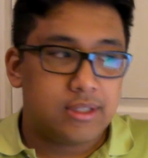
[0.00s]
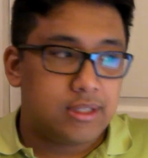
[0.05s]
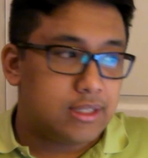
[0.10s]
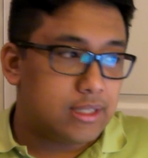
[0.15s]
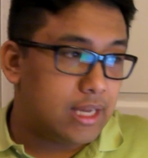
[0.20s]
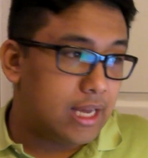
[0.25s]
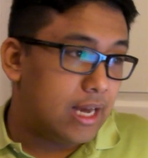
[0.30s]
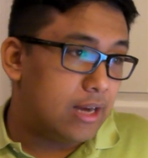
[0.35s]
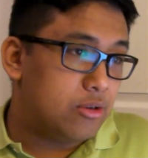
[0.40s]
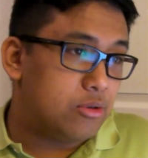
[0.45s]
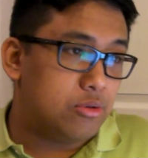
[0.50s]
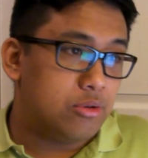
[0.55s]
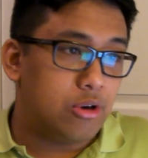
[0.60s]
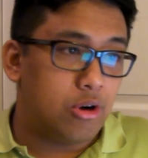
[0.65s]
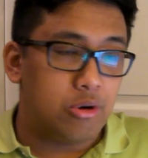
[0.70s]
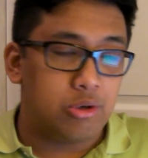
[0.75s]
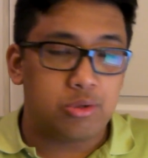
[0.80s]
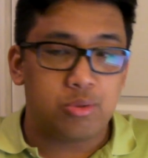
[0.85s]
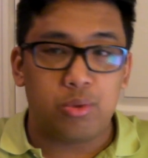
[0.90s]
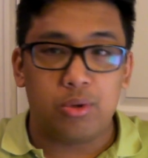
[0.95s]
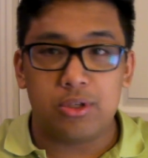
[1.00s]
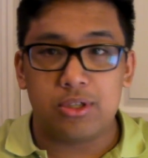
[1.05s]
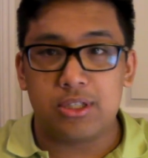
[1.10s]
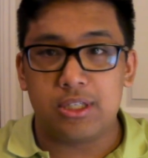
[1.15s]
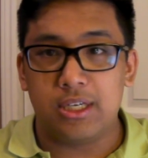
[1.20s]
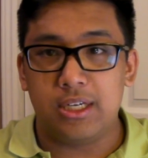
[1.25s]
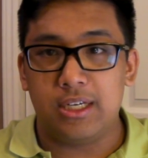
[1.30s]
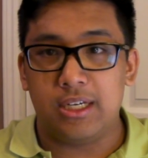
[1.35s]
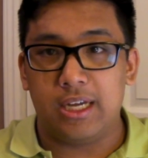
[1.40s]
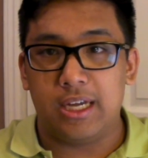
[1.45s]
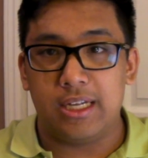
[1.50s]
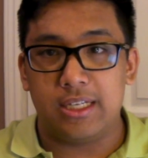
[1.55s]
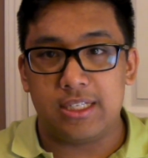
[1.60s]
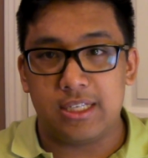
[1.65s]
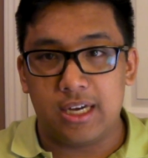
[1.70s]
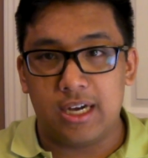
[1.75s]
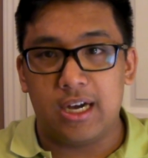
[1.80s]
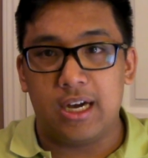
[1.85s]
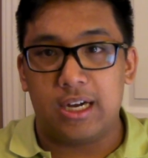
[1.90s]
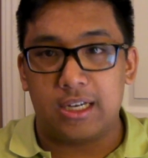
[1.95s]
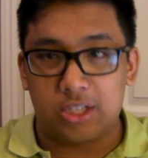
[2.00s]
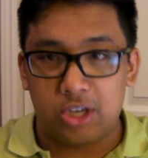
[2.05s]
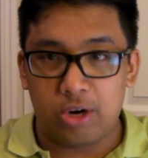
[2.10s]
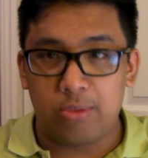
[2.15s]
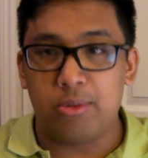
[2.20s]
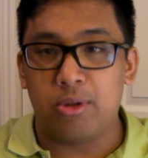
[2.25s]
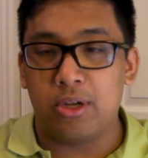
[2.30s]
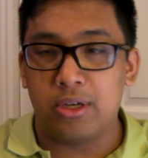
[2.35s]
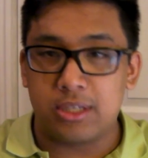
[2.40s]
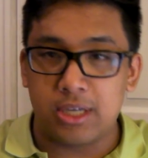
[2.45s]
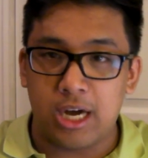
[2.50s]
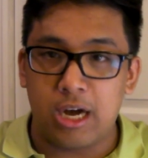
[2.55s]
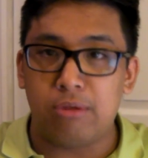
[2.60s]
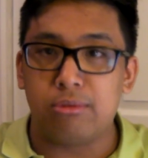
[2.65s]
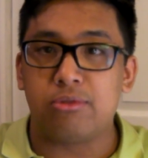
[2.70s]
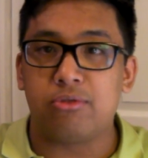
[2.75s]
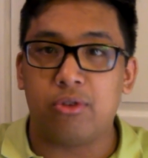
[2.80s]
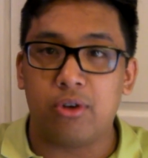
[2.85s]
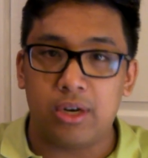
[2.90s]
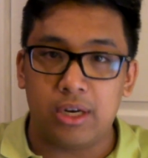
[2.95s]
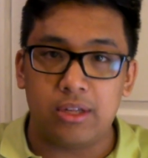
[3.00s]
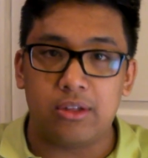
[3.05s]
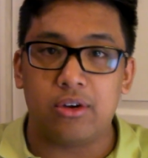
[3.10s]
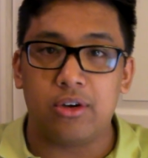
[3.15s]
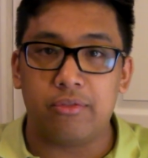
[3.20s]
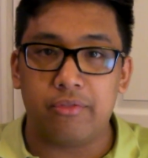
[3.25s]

Yeah, who knows? We'll see. It's uh, turbulent times for either